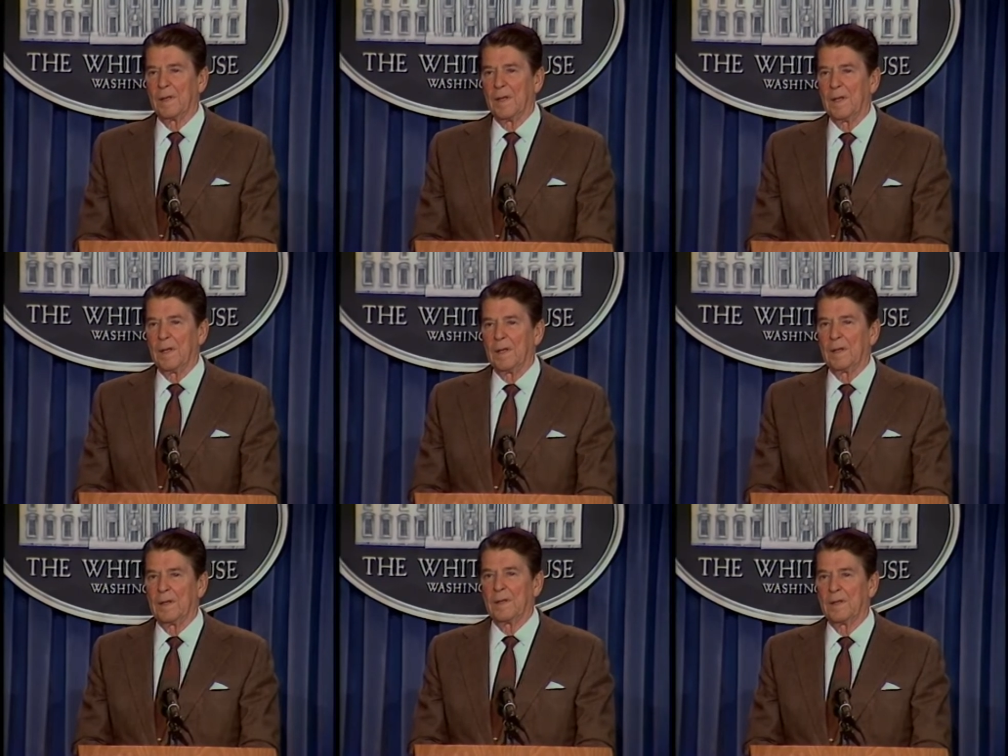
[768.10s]
then use
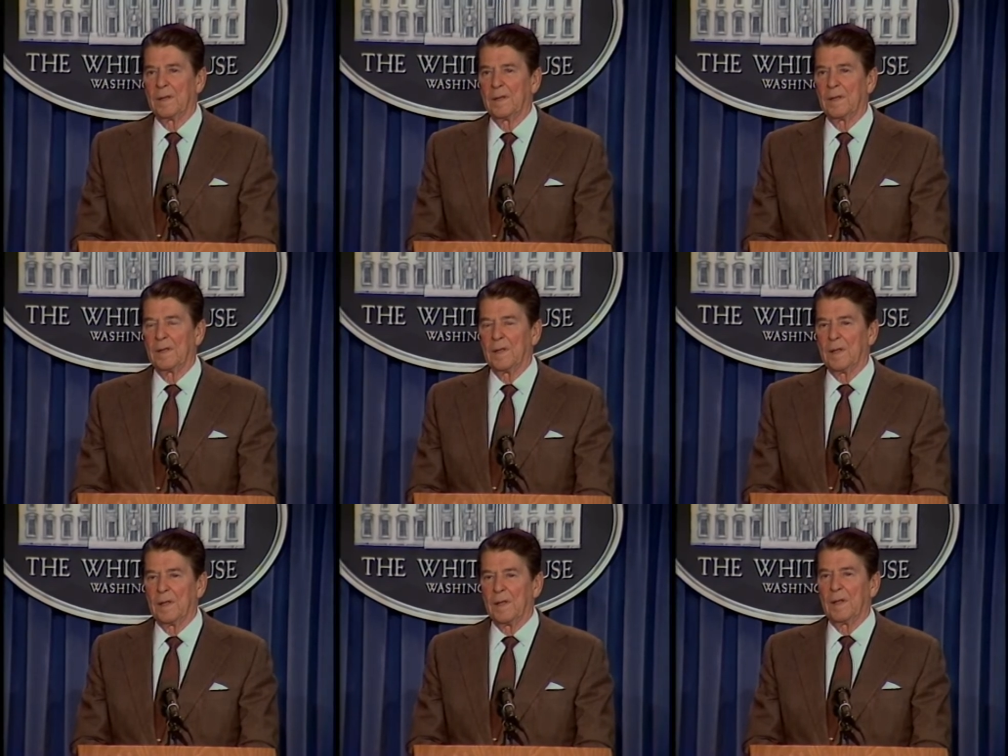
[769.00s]
the money they're now
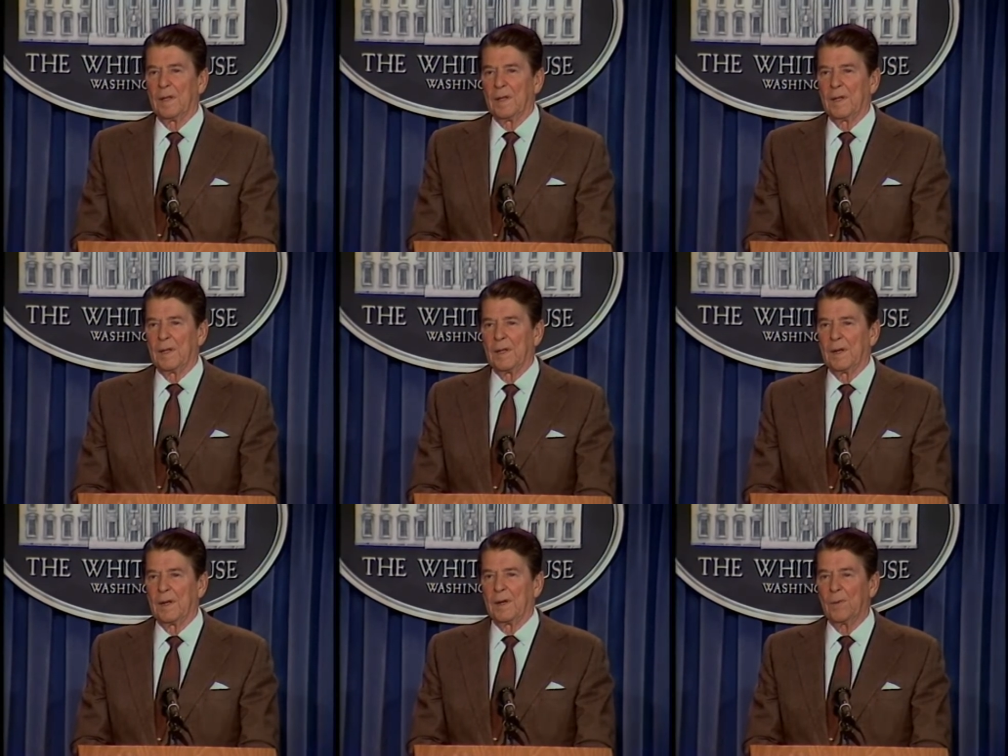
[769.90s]
using for food and buy
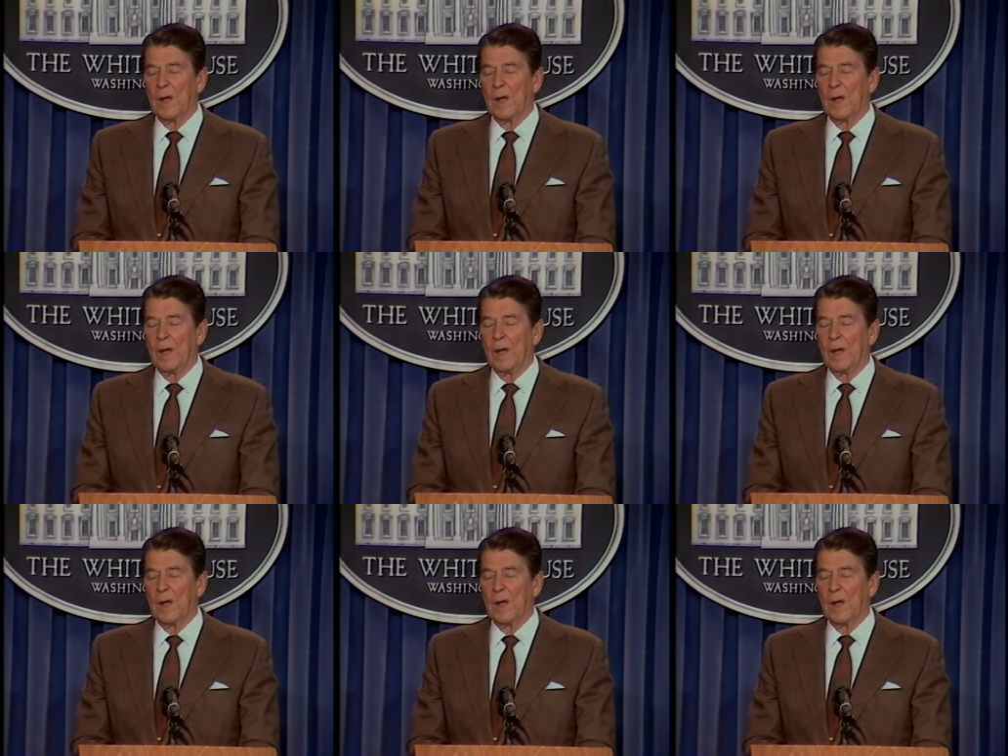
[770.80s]
weapons?